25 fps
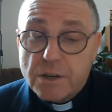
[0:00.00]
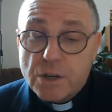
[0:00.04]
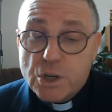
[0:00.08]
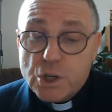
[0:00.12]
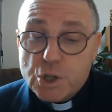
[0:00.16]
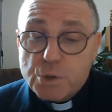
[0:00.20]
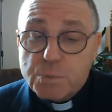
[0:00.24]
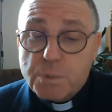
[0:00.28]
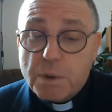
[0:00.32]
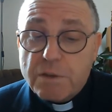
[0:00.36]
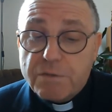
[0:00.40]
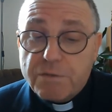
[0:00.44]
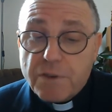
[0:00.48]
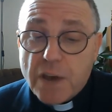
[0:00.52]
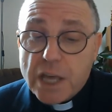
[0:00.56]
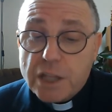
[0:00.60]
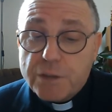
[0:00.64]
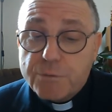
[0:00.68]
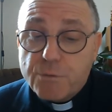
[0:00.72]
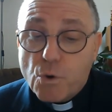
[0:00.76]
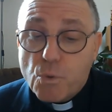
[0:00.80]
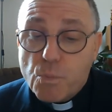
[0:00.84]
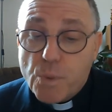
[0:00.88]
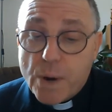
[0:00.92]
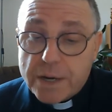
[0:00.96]
to be
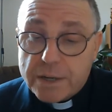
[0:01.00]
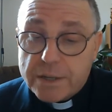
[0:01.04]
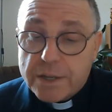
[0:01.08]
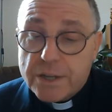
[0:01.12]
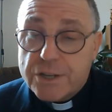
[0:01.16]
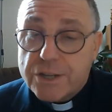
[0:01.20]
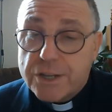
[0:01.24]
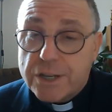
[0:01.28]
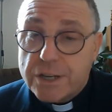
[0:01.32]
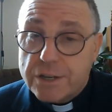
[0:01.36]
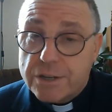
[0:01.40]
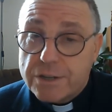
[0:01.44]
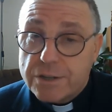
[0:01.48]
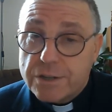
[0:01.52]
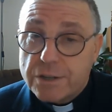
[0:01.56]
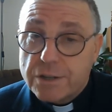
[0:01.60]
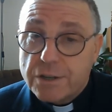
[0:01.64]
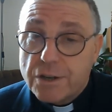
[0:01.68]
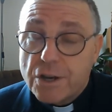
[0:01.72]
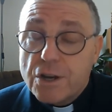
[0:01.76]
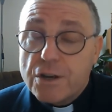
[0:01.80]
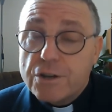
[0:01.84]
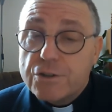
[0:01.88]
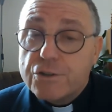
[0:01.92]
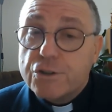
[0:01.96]
faithful witnesses
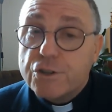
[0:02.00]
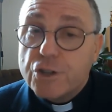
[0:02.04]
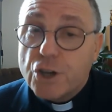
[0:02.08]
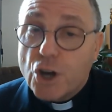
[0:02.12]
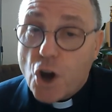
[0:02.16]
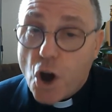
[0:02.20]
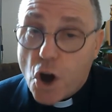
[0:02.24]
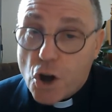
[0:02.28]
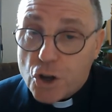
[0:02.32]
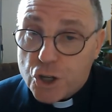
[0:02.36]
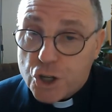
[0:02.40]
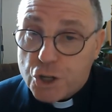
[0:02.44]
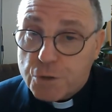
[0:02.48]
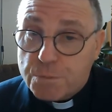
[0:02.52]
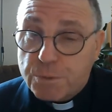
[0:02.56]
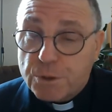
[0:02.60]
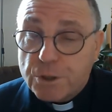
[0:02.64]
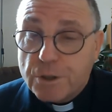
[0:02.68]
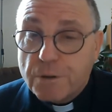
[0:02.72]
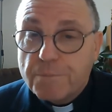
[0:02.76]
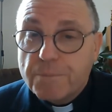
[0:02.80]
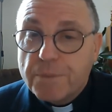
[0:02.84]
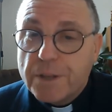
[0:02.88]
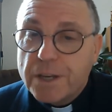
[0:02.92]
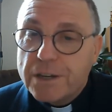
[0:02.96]
to the
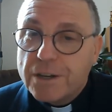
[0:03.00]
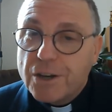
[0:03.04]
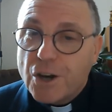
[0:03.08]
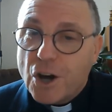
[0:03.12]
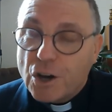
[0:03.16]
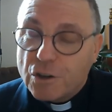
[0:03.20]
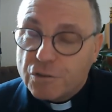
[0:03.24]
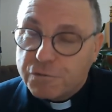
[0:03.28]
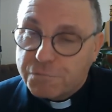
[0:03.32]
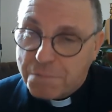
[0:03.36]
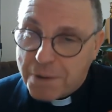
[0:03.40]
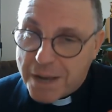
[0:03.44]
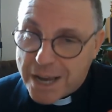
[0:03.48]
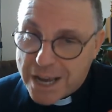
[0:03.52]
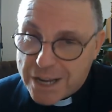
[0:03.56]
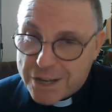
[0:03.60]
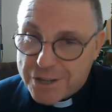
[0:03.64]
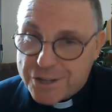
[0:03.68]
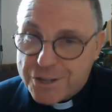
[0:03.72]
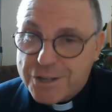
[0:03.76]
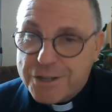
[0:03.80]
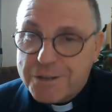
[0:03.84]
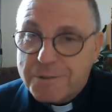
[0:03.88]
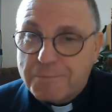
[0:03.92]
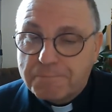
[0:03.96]
gospel of
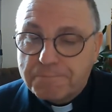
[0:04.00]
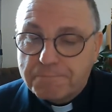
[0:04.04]
peace.